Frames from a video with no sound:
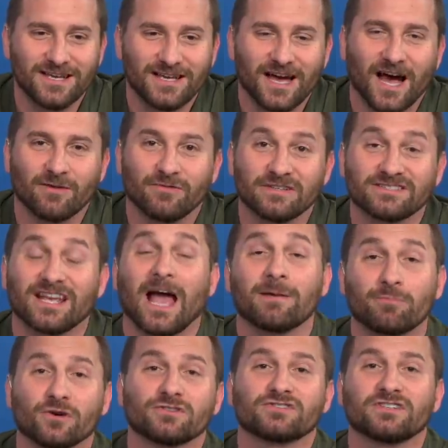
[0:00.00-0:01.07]
Obviously, I
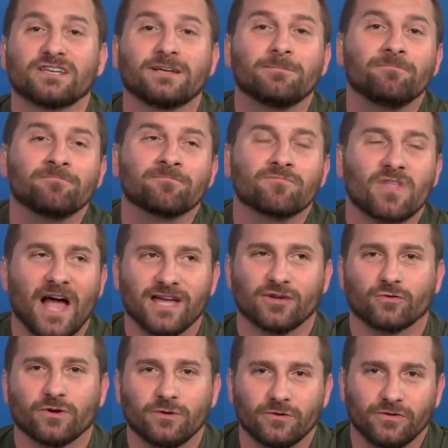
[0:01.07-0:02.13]
personally I
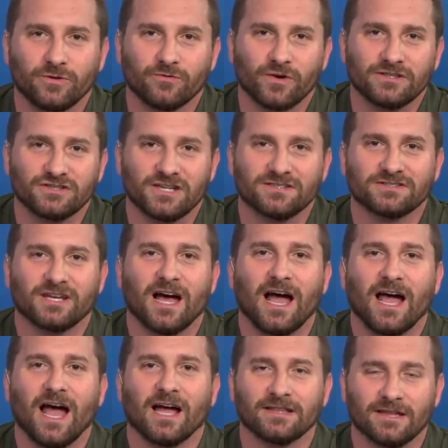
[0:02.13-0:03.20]
agree with you, Francesca.
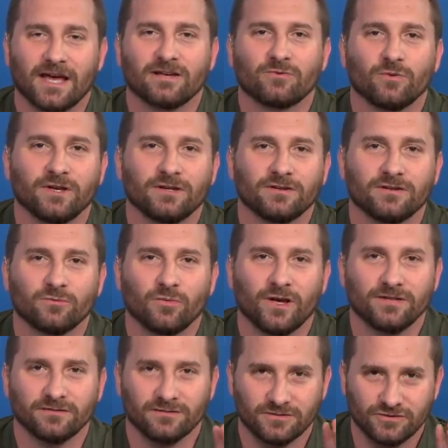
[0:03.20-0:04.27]
I, I, like when
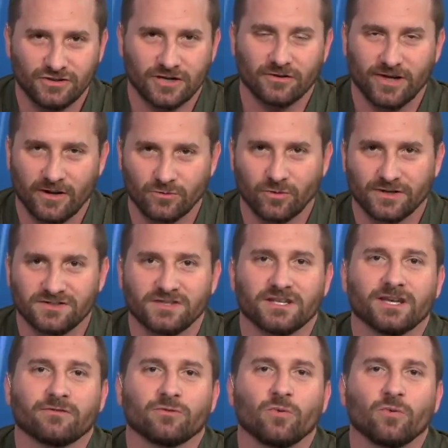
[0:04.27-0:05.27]
when generally I would want to sink every